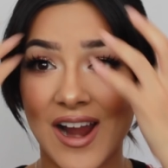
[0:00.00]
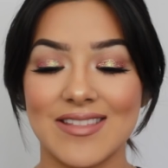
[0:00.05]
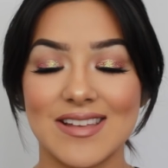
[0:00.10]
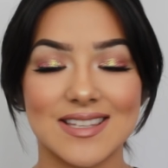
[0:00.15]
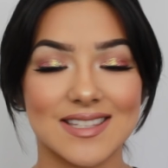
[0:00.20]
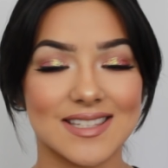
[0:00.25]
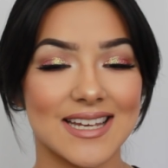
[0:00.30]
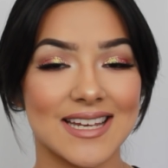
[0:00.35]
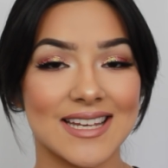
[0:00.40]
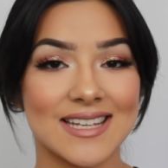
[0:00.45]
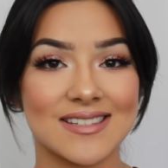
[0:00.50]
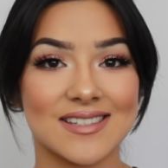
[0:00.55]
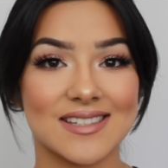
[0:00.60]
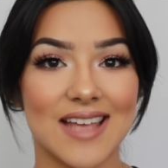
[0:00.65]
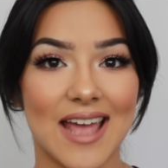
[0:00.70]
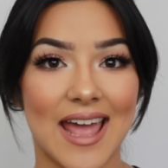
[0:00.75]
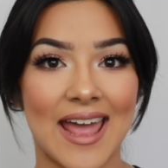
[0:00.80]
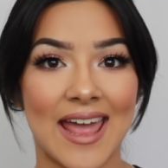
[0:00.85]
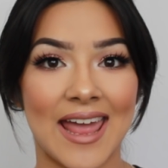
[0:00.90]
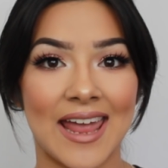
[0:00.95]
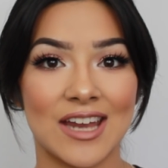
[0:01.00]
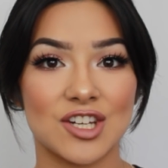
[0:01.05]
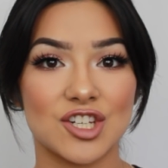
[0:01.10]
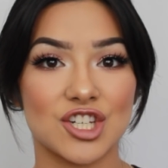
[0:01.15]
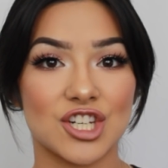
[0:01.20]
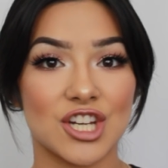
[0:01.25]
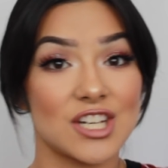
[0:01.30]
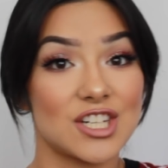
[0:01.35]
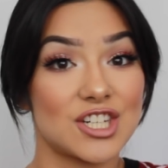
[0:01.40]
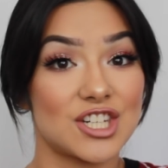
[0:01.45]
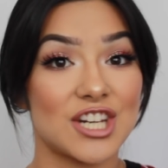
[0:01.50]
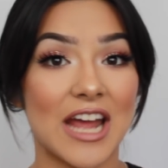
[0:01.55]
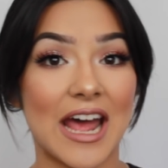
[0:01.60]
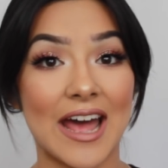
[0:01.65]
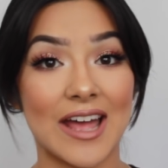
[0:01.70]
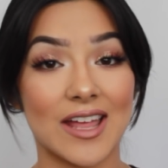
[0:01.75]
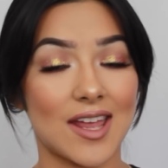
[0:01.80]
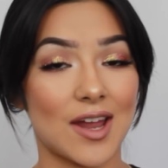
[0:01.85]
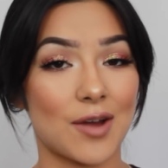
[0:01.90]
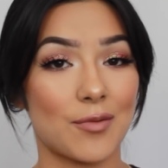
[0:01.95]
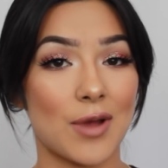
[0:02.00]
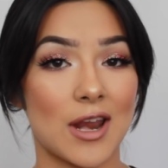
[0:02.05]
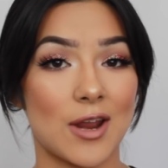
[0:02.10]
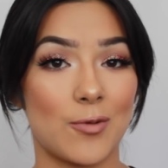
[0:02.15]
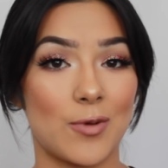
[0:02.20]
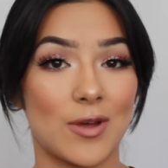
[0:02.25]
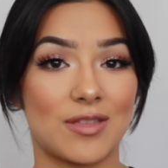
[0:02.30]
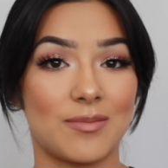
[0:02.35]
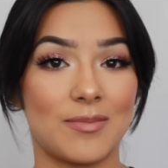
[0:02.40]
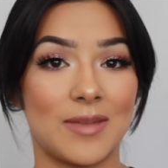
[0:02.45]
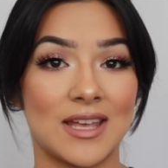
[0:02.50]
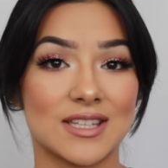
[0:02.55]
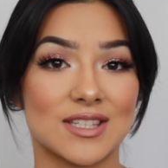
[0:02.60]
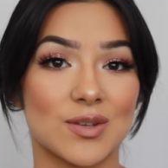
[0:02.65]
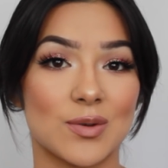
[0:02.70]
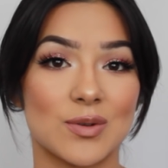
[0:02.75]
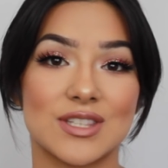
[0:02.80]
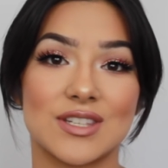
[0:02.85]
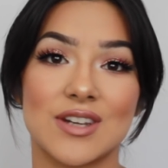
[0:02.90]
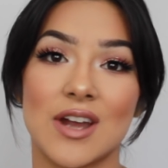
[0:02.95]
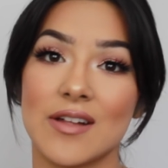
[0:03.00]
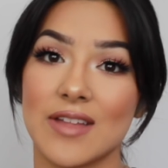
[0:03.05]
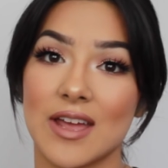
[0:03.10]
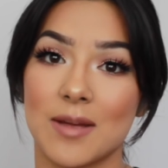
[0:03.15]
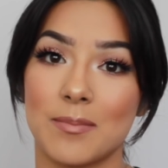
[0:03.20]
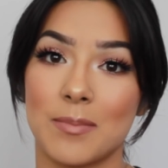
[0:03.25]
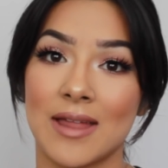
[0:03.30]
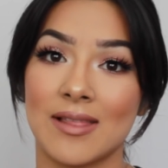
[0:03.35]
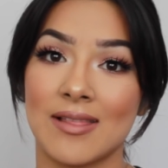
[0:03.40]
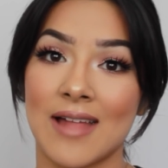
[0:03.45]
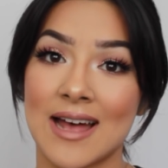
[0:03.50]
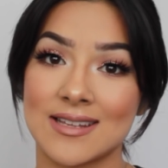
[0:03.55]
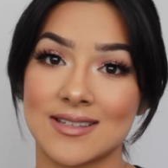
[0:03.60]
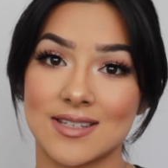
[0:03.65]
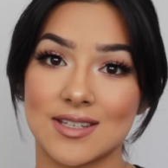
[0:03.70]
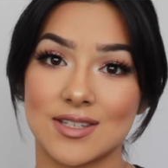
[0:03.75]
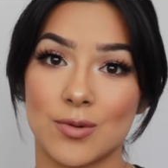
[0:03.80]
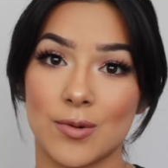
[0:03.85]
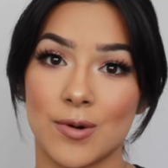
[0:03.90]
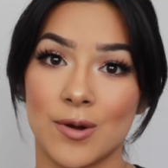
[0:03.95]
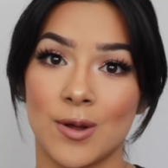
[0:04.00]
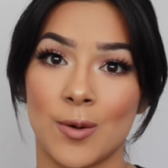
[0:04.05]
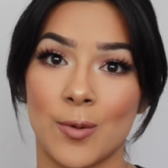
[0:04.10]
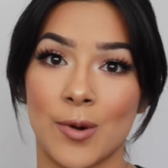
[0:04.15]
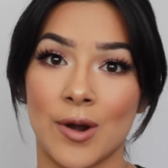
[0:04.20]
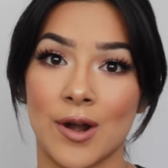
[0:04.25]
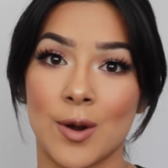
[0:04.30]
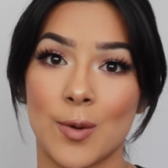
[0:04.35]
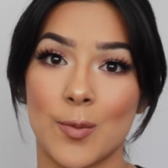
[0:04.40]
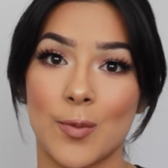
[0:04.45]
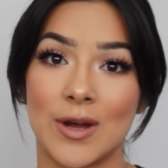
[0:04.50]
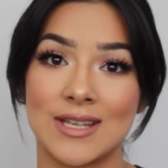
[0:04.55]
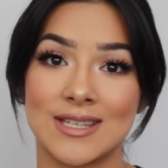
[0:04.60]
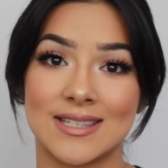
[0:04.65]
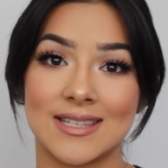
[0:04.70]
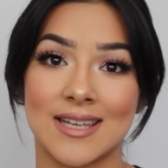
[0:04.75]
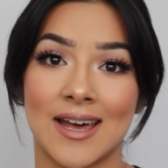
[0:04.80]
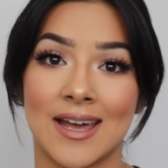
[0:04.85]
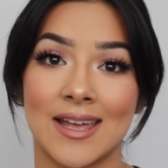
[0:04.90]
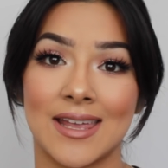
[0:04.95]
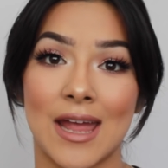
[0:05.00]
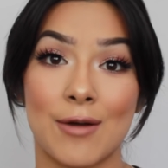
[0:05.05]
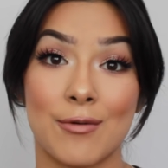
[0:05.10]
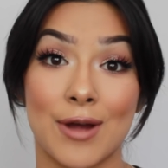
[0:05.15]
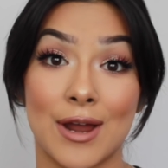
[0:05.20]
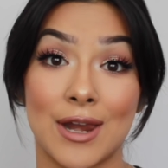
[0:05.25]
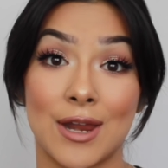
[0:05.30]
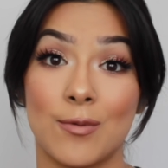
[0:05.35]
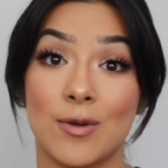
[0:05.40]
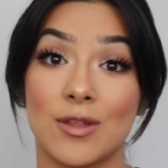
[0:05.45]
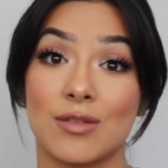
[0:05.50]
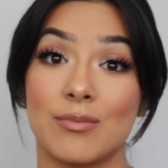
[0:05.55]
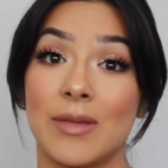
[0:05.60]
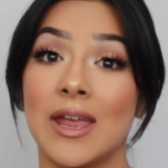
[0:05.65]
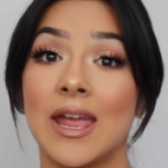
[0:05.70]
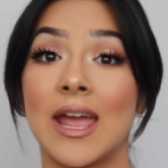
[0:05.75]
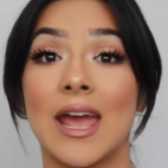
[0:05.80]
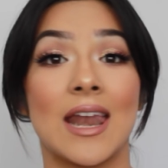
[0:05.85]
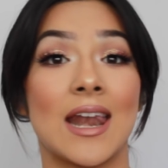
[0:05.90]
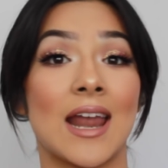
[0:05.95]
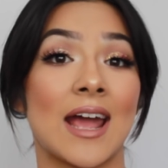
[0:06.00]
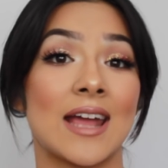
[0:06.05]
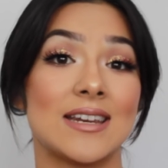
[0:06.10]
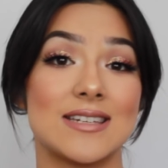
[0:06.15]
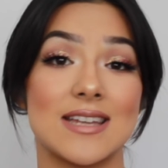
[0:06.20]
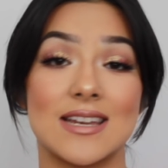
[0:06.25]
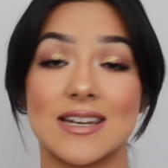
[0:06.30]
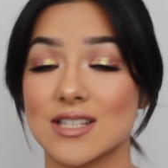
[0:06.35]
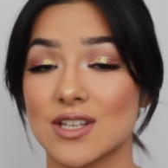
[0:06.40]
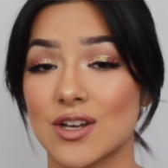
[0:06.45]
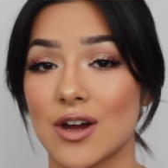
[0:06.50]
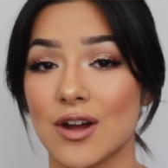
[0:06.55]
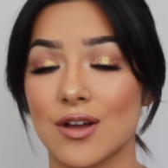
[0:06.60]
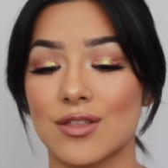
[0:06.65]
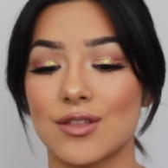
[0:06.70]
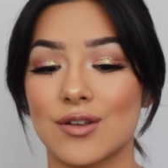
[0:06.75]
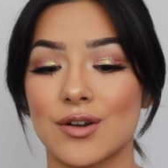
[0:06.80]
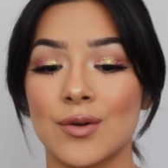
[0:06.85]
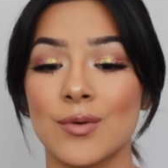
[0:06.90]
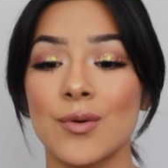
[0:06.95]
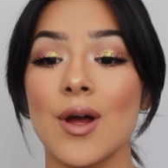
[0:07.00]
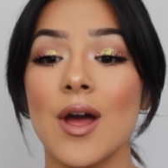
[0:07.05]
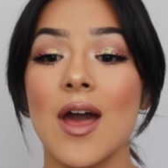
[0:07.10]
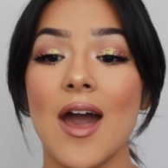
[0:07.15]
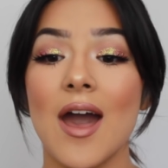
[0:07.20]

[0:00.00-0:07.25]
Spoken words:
This is a chit chat get ready with me, so it's not like my last tutorial where it was get ready with me and I didn't talk through.